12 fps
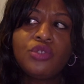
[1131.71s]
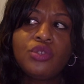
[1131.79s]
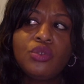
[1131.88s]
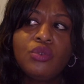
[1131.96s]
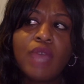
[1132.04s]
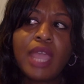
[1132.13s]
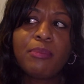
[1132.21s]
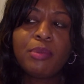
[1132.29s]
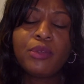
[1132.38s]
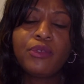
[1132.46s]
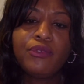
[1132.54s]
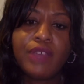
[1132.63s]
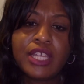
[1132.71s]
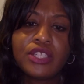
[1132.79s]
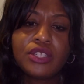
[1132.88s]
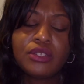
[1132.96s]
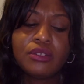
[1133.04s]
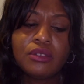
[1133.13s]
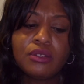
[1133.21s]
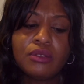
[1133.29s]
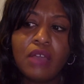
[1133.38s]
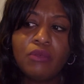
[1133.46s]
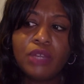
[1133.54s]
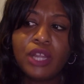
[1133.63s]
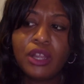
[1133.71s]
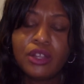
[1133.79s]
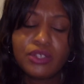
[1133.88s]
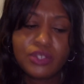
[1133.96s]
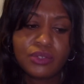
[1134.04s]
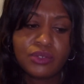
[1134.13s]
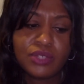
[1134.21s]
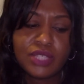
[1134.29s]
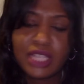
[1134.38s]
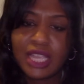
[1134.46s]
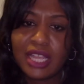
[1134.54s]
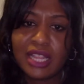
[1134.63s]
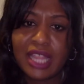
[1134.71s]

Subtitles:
to a professional rehearsal set.